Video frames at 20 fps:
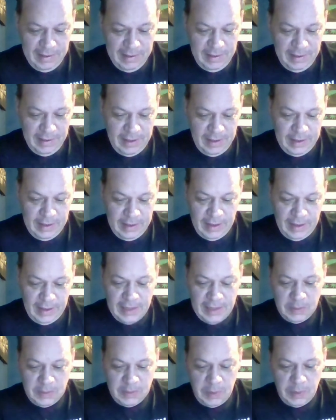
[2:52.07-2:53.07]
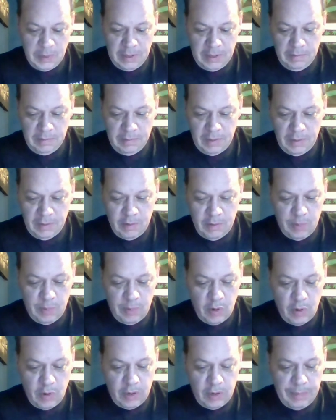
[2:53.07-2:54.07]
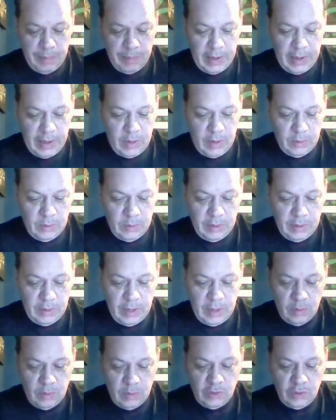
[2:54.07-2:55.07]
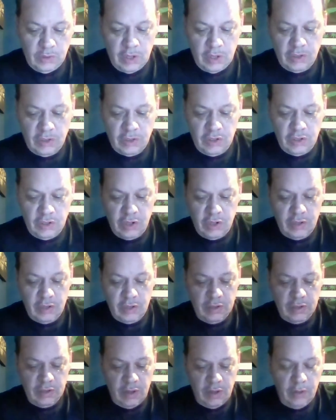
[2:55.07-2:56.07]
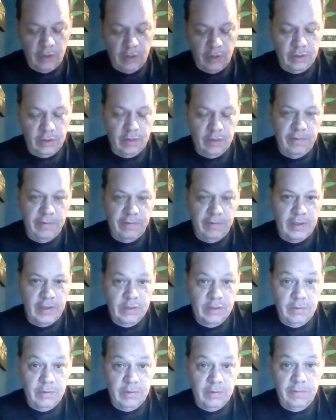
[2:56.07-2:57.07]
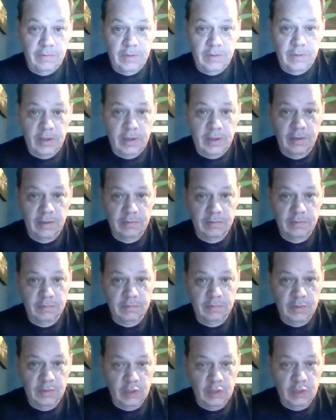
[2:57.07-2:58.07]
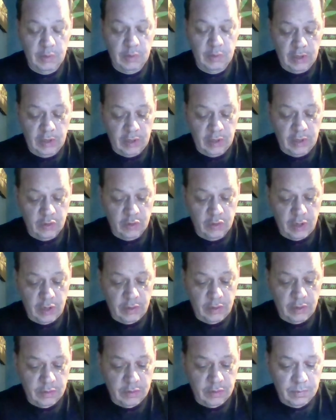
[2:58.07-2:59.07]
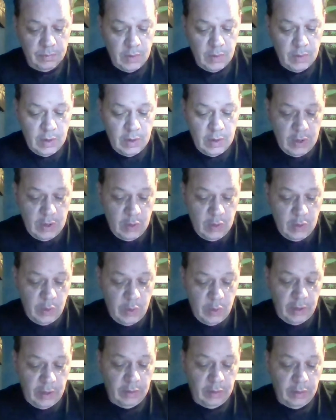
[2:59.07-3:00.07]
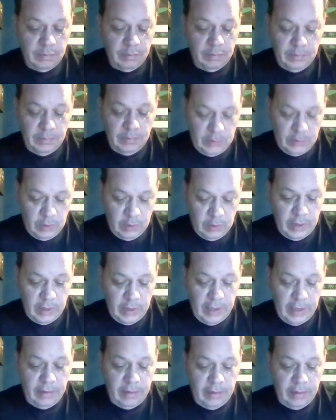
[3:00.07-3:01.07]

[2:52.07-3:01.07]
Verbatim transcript: and last week, I reported about how Johnson Johnson halted their phase three uh, human clinical trials. Well, today,